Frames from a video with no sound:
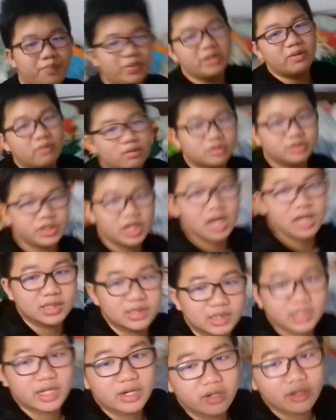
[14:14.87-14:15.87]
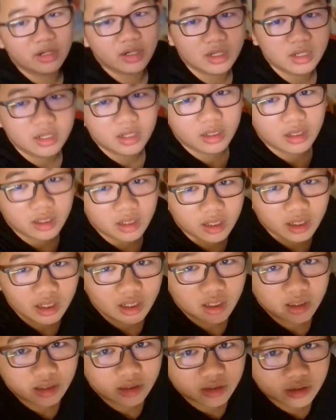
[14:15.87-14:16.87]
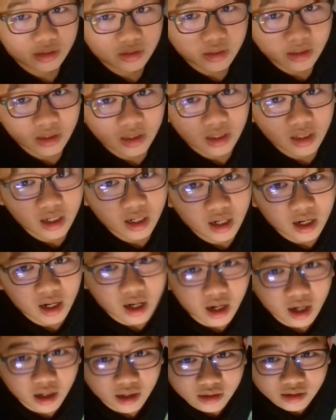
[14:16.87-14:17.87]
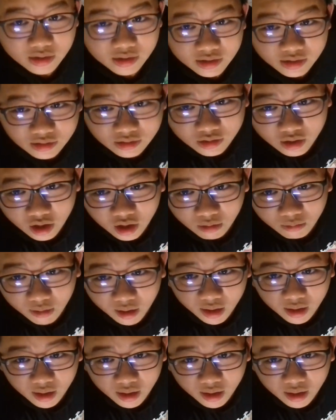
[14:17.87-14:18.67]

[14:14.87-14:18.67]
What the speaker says: B-roll shots later. And yeah, this is dope.